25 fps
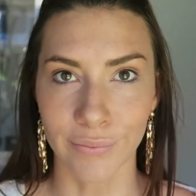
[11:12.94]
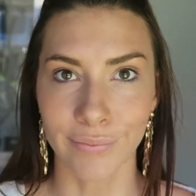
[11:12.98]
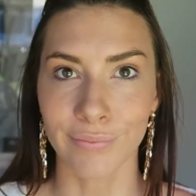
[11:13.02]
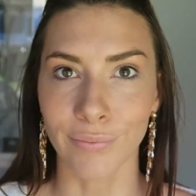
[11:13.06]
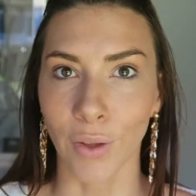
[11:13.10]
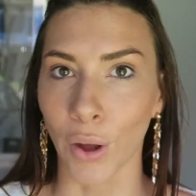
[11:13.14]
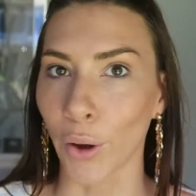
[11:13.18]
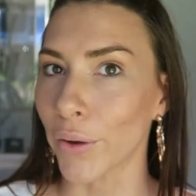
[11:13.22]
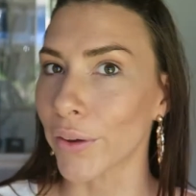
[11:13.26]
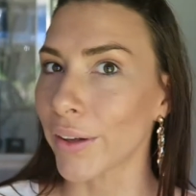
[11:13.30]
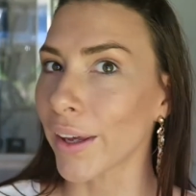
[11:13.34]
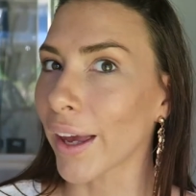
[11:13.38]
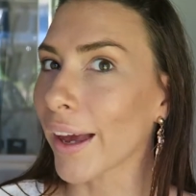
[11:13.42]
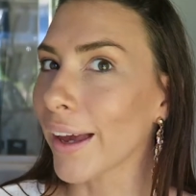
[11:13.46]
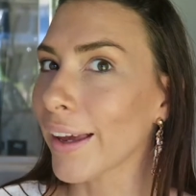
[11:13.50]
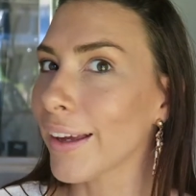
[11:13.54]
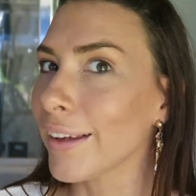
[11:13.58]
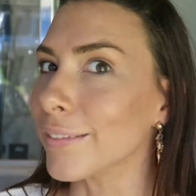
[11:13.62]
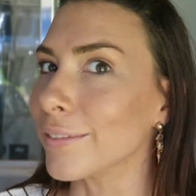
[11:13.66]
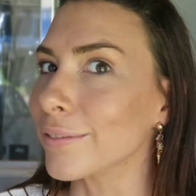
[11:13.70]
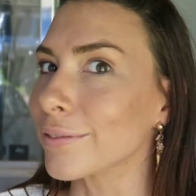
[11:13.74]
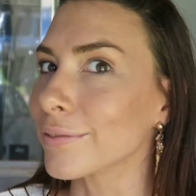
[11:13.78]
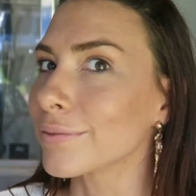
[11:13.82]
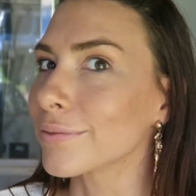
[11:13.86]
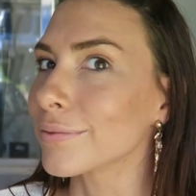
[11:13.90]
Okay,
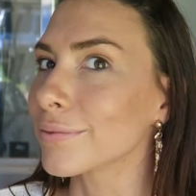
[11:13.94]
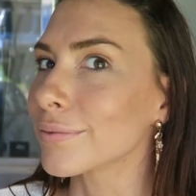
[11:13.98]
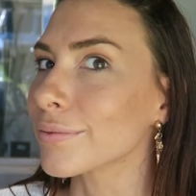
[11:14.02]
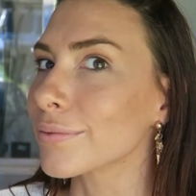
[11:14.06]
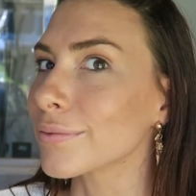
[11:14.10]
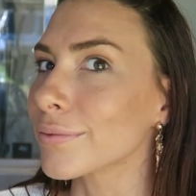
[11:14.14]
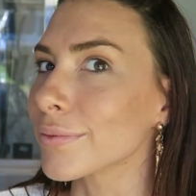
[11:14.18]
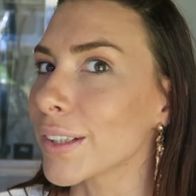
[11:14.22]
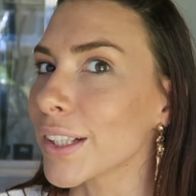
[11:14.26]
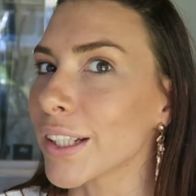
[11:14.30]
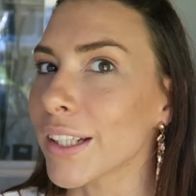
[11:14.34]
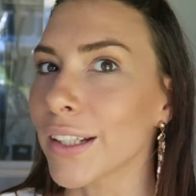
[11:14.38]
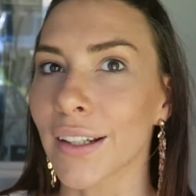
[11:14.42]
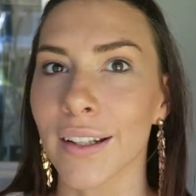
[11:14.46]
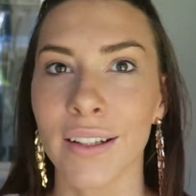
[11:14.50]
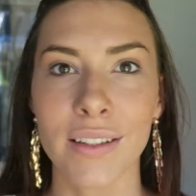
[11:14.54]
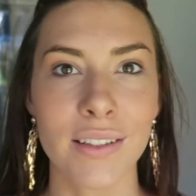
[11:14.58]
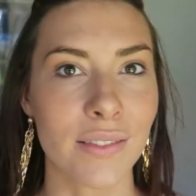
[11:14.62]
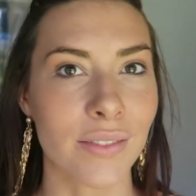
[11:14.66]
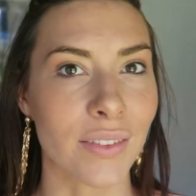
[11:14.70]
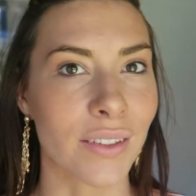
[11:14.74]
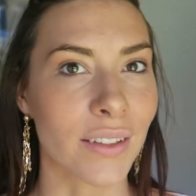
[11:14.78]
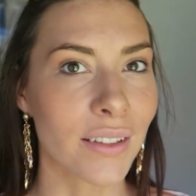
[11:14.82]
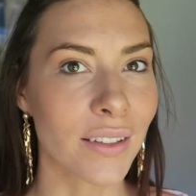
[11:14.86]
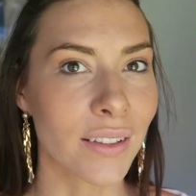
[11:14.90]
what do you
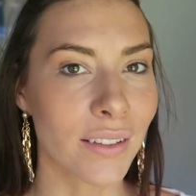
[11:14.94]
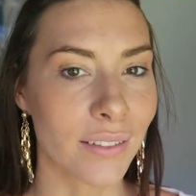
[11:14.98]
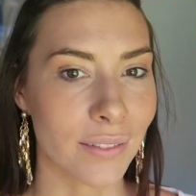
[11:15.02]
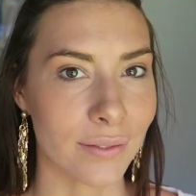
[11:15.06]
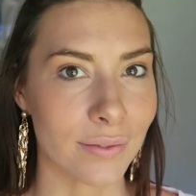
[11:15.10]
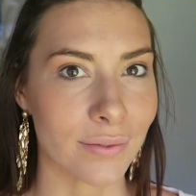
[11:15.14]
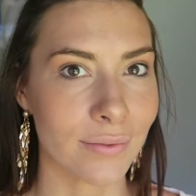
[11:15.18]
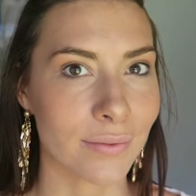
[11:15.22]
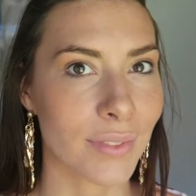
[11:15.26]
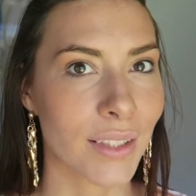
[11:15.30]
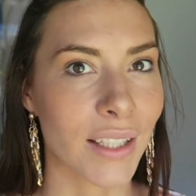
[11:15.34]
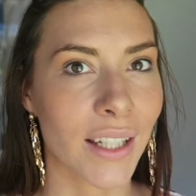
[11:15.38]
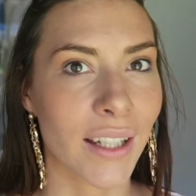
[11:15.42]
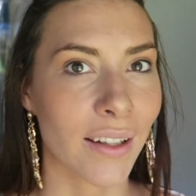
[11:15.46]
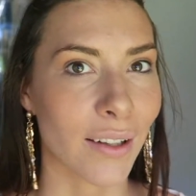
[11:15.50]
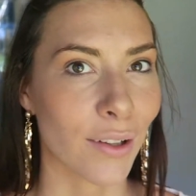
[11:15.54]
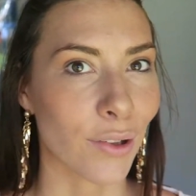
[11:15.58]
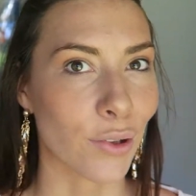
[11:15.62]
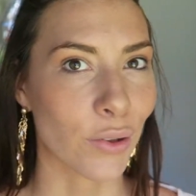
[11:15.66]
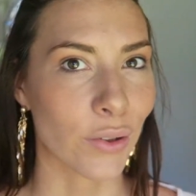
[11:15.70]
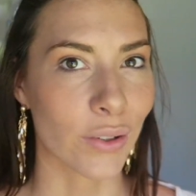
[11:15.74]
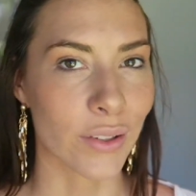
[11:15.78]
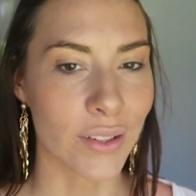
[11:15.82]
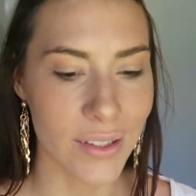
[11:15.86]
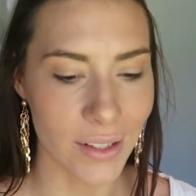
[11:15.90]
guys reckon? Getting
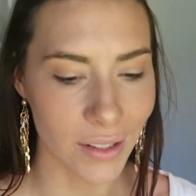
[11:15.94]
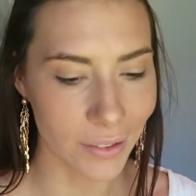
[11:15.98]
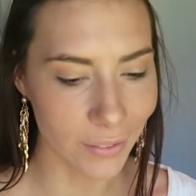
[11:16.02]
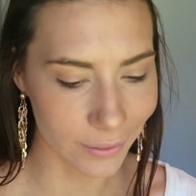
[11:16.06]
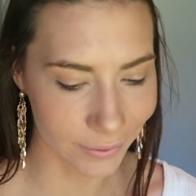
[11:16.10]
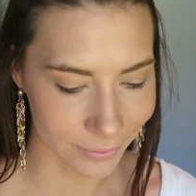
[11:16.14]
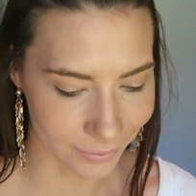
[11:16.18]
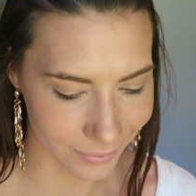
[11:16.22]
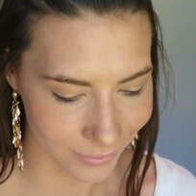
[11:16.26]
closer?